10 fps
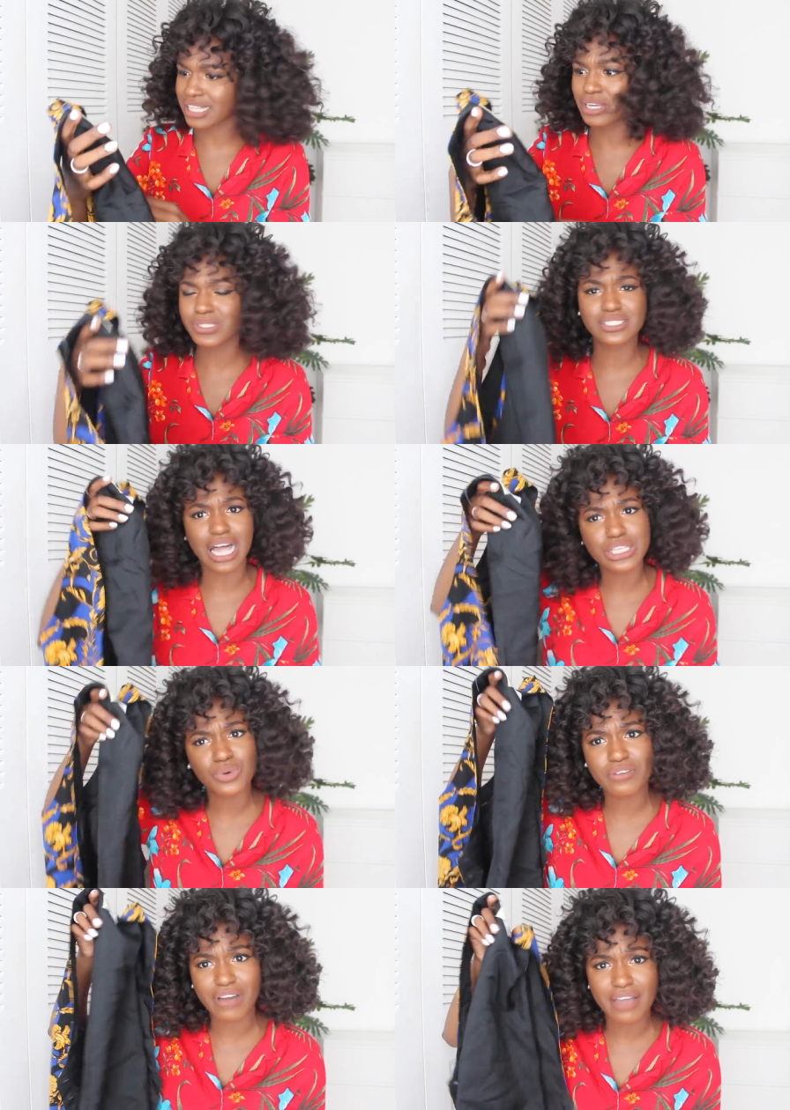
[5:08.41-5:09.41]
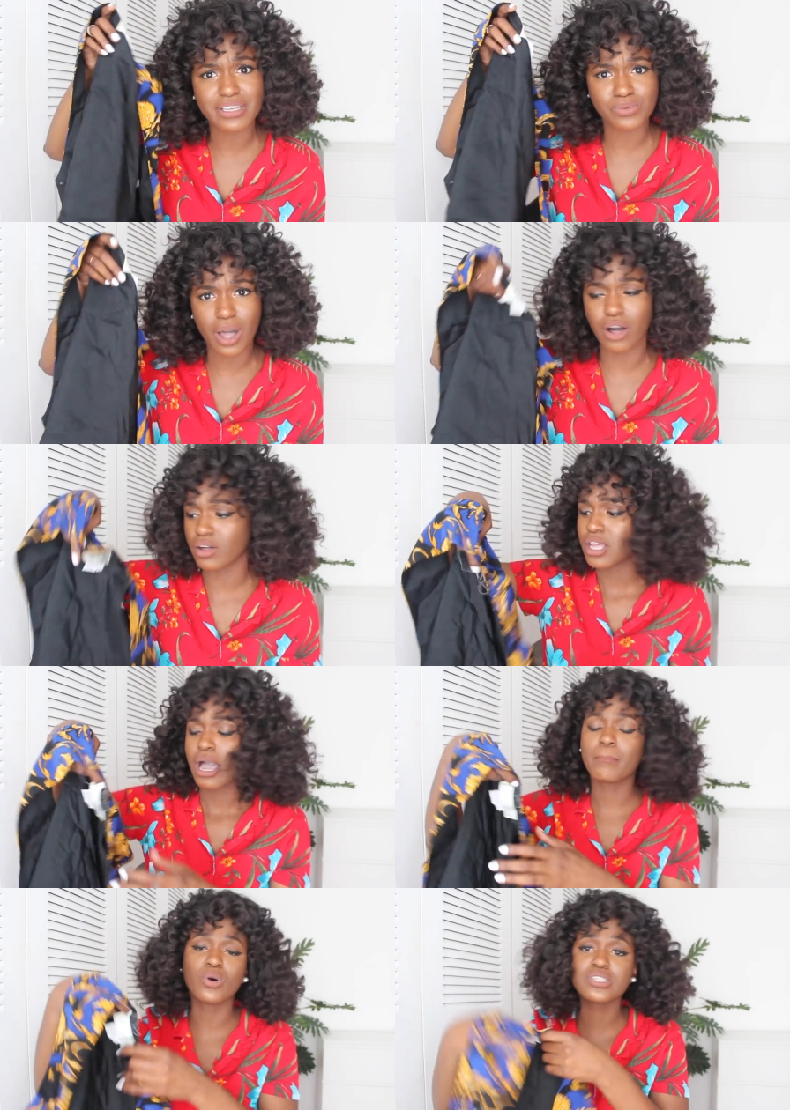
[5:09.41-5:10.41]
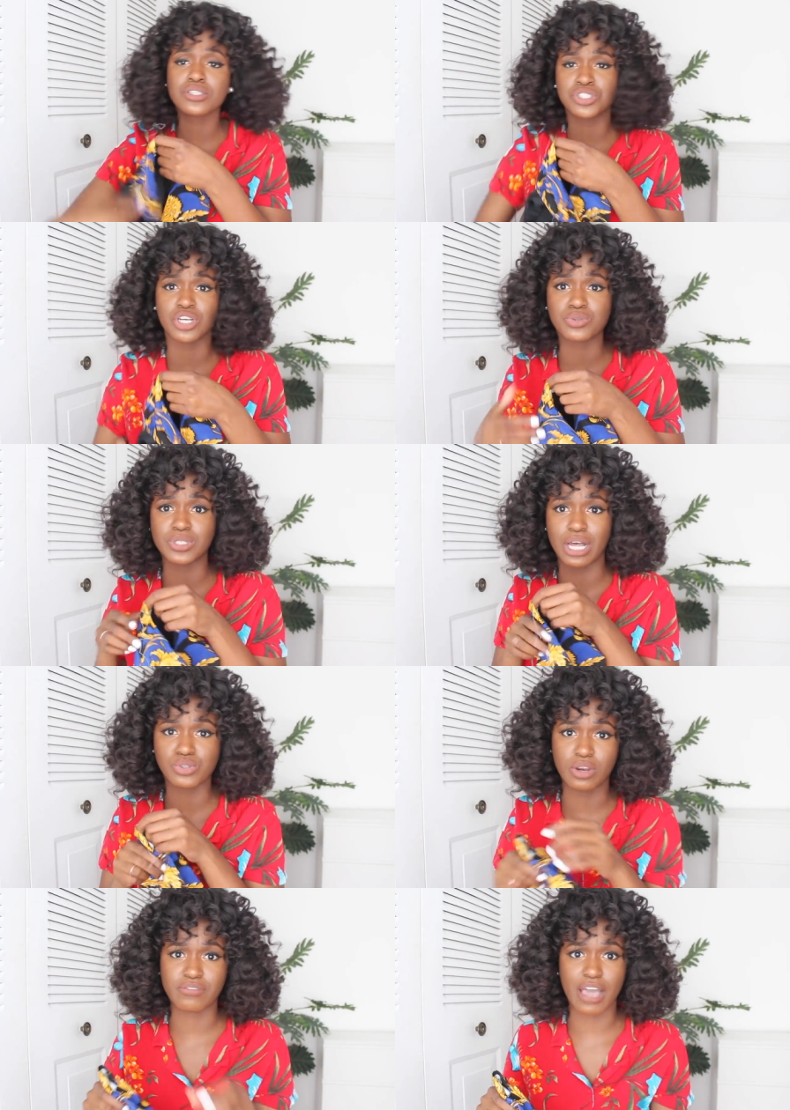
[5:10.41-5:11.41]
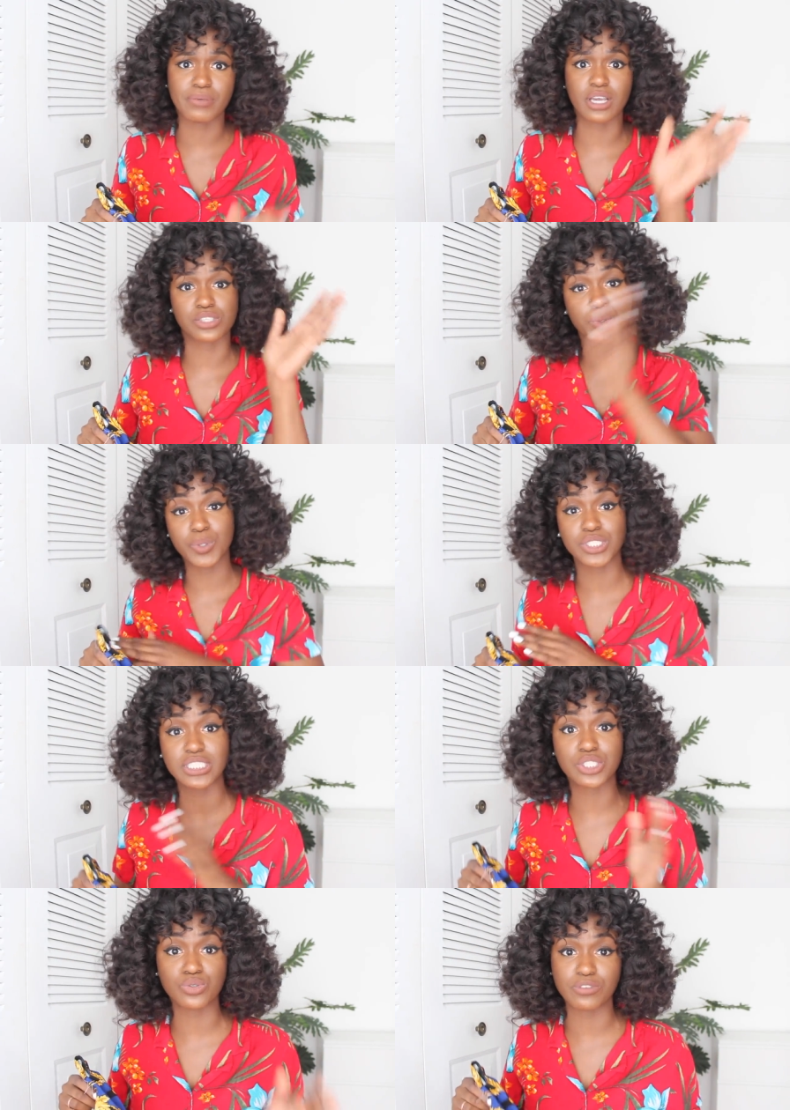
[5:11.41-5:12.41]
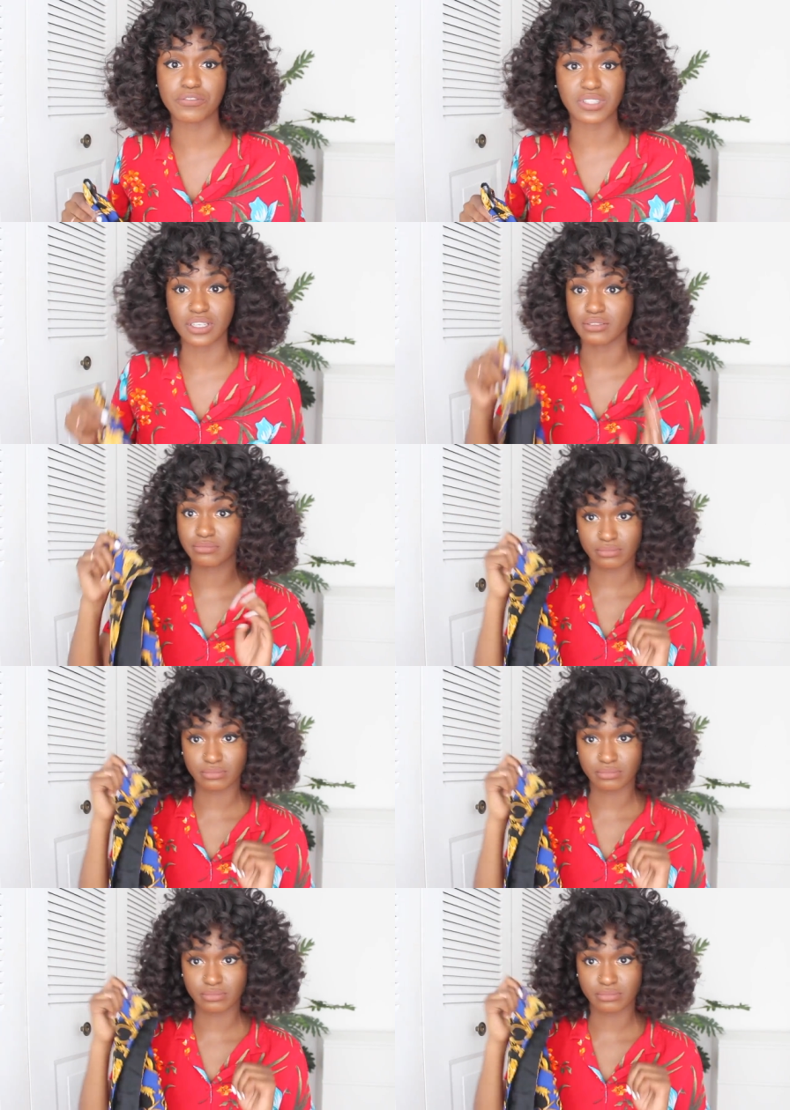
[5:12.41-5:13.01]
I think it was a dollar twenty-five as well. Most of the shirts were a dollar twenty-five because they were originally two fifty.